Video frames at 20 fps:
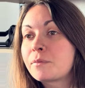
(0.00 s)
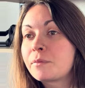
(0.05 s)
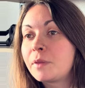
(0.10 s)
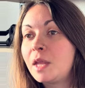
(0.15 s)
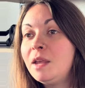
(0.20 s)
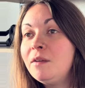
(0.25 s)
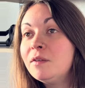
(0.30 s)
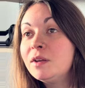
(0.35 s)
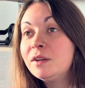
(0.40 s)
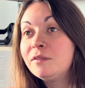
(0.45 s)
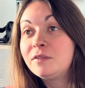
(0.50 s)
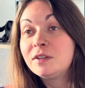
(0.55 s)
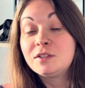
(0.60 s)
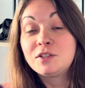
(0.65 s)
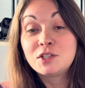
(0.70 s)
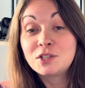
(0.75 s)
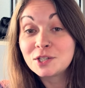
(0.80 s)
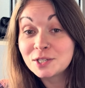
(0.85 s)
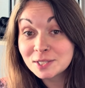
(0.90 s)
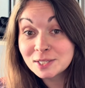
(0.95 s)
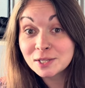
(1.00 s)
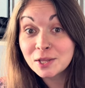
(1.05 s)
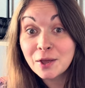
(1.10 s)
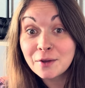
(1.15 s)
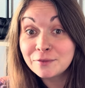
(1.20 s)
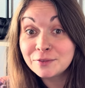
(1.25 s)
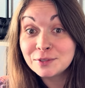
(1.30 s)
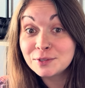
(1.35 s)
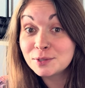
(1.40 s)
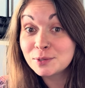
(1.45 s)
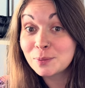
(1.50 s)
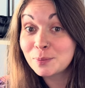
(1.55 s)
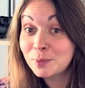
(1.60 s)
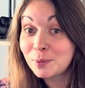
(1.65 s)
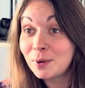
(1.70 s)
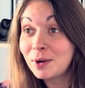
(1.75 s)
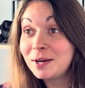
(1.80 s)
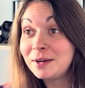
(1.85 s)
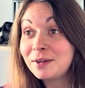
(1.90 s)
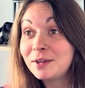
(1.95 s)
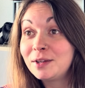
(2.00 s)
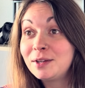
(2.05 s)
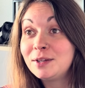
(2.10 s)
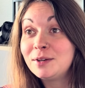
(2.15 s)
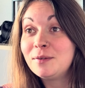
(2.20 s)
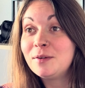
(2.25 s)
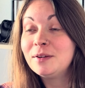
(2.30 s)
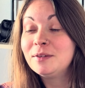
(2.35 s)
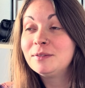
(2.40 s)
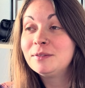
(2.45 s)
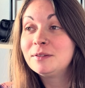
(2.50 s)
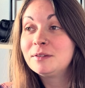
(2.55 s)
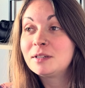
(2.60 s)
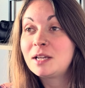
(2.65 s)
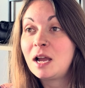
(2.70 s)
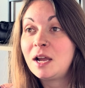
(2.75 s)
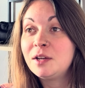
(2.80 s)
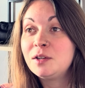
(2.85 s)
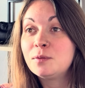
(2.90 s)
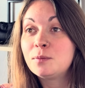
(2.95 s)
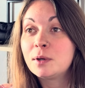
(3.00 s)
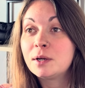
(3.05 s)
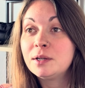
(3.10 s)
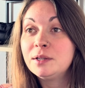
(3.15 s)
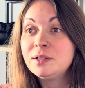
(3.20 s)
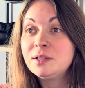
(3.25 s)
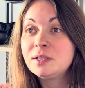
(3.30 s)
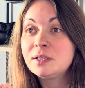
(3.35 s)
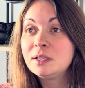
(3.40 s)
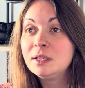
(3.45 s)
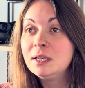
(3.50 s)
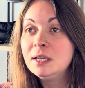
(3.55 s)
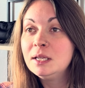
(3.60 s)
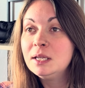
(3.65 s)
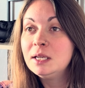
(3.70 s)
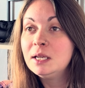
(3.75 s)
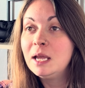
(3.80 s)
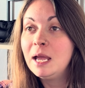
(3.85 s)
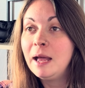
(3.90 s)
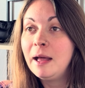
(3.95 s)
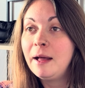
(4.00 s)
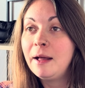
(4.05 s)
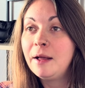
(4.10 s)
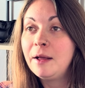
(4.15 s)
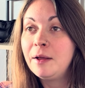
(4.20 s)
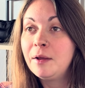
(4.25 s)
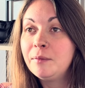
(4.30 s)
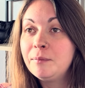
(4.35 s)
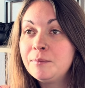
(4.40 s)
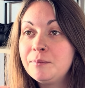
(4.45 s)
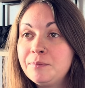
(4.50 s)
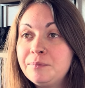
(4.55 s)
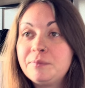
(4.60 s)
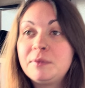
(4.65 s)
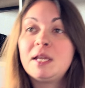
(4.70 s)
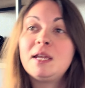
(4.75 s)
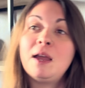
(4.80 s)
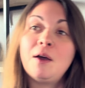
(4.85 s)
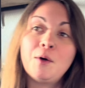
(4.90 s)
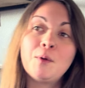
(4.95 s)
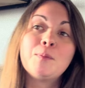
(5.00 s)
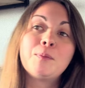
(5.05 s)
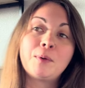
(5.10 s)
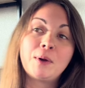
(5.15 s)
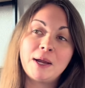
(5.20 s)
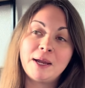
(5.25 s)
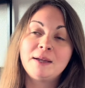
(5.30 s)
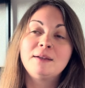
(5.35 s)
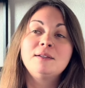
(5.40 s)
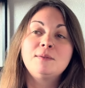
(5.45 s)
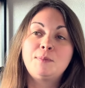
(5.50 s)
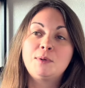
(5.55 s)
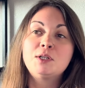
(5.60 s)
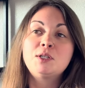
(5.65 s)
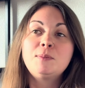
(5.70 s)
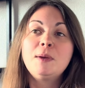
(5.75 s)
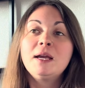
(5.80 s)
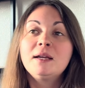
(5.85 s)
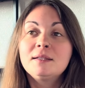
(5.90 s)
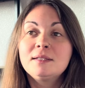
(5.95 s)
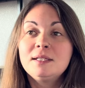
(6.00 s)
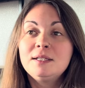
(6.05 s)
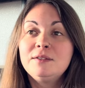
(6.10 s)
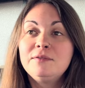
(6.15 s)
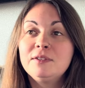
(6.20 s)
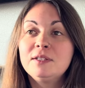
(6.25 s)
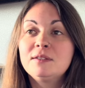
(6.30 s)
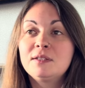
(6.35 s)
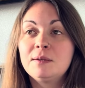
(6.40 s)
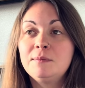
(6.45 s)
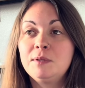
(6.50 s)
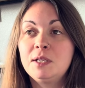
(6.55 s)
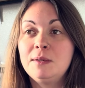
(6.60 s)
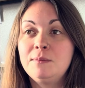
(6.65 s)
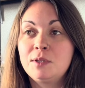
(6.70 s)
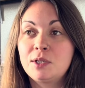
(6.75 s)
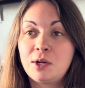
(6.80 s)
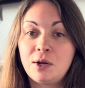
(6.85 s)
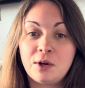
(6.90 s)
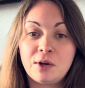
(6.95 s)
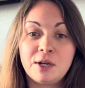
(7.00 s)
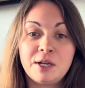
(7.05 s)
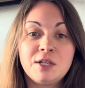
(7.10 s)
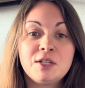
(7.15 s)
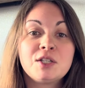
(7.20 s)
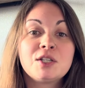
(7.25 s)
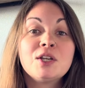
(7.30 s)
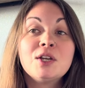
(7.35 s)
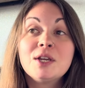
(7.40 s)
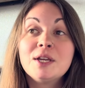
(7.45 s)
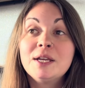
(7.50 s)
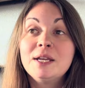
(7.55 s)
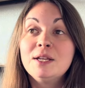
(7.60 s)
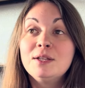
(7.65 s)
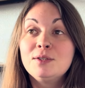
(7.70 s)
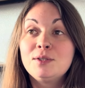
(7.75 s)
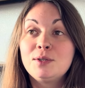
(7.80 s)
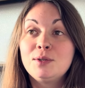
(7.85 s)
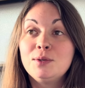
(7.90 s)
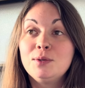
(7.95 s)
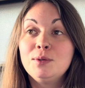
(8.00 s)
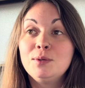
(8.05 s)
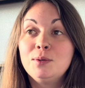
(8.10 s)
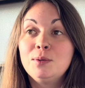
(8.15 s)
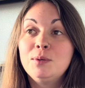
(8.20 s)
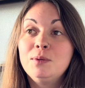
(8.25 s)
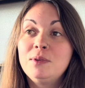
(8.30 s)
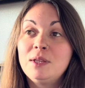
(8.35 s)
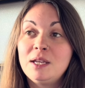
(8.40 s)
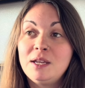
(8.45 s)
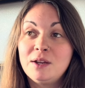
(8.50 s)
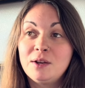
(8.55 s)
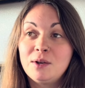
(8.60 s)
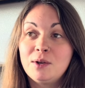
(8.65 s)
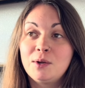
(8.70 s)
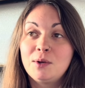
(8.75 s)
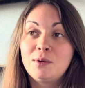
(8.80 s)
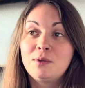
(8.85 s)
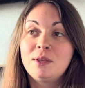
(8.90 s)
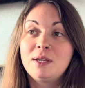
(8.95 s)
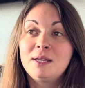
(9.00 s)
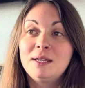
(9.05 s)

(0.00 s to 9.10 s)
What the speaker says: Even if it's just love and support and good, kind words. They help bring perspective and sometimes courage to the hero